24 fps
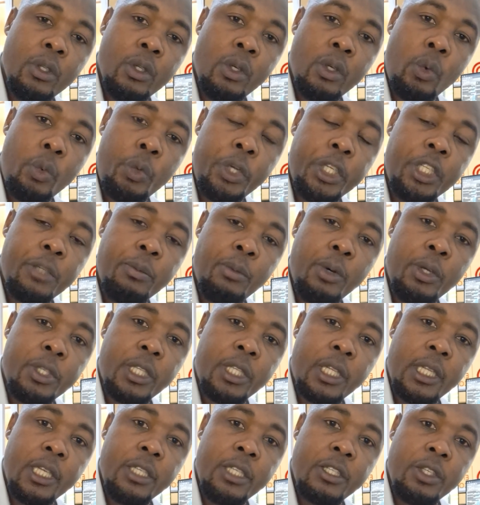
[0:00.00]
which
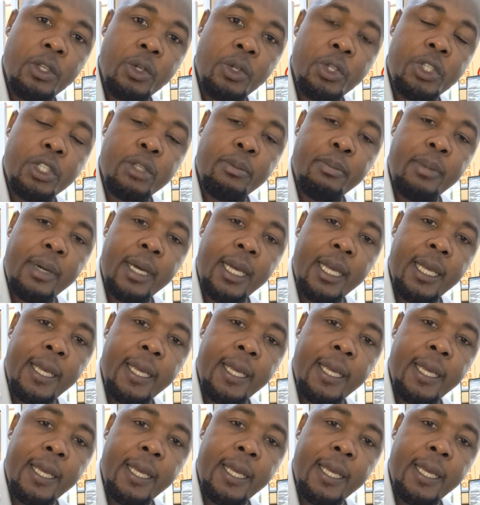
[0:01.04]
mostly is used by